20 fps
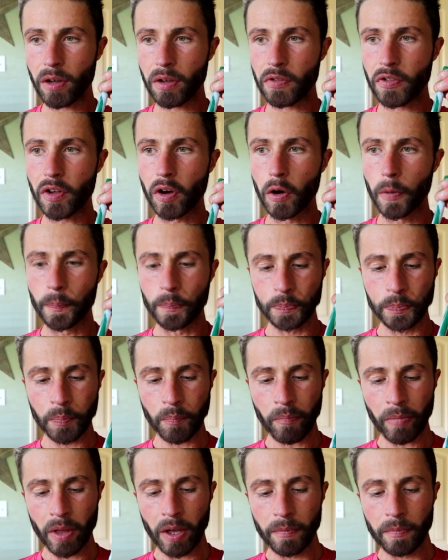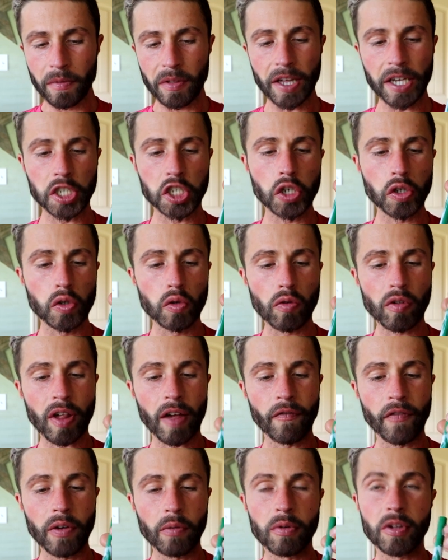So, they should do
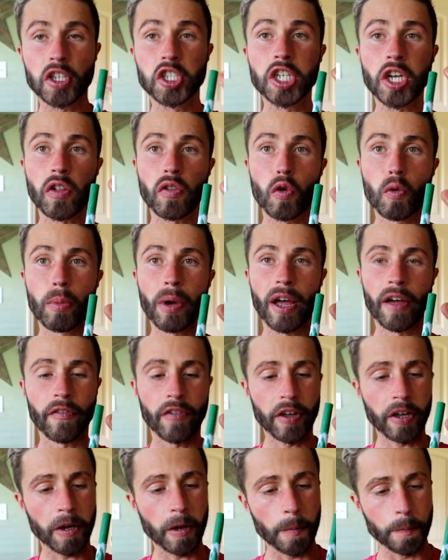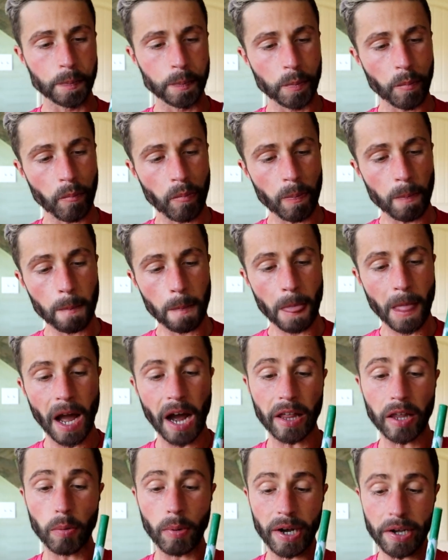something with just ube, I think.
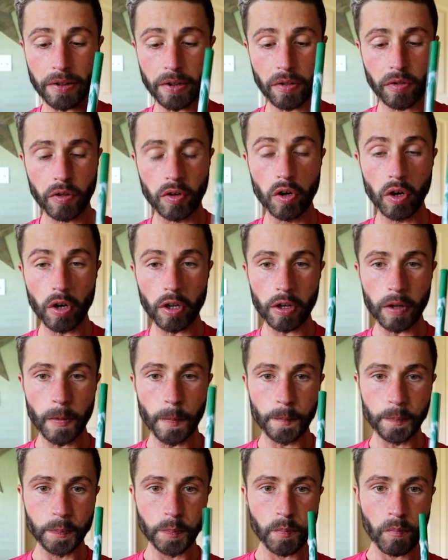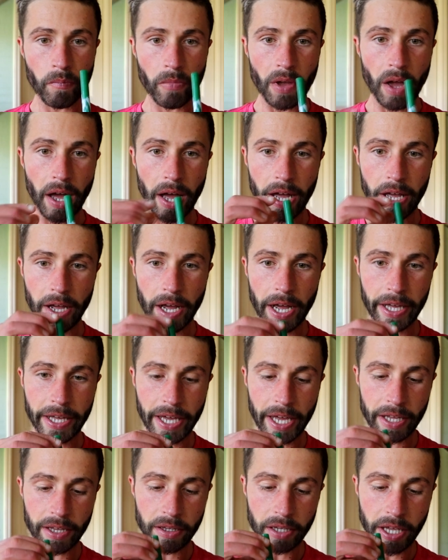Otherwise, it's good. I
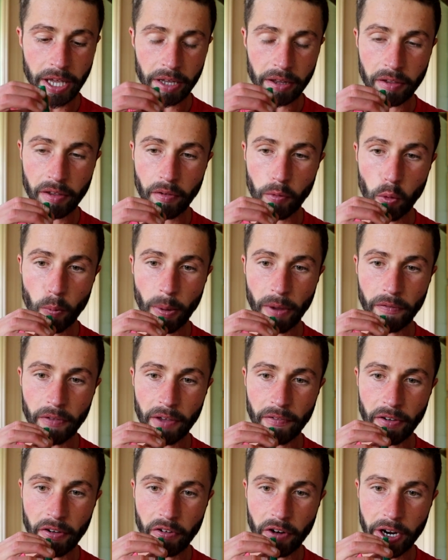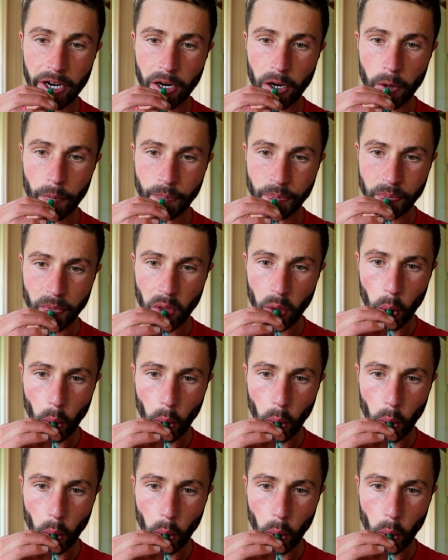can get the ube flavor right now.